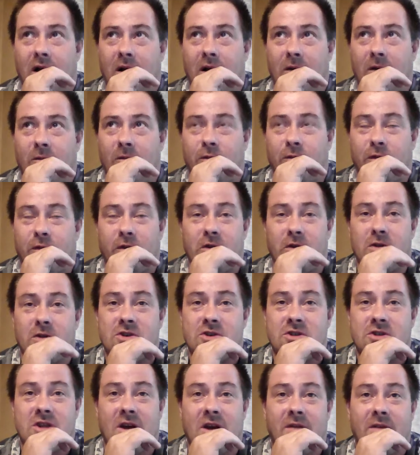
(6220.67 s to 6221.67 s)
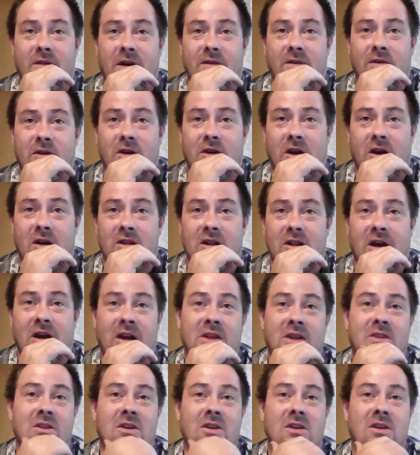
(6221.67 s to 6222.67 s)
Furthest I've ever gotten out
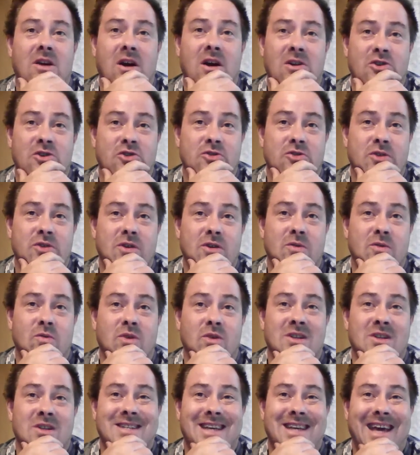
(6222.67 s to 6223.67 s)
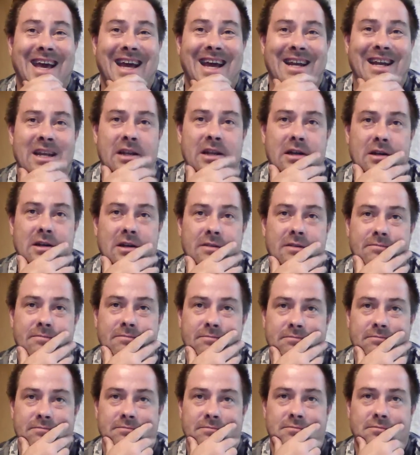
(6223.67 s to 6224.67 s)
of the country was Canada,
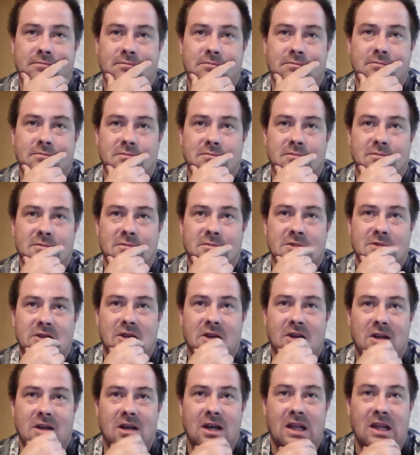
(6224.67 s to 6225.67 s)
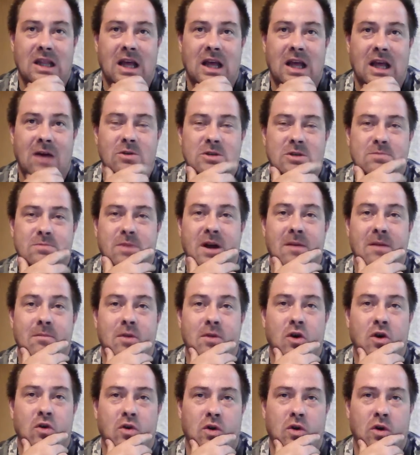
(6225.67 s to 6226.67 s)
and that was by
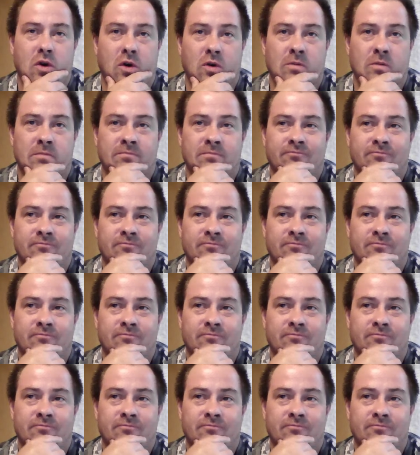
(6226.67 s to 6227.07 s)
motorhome.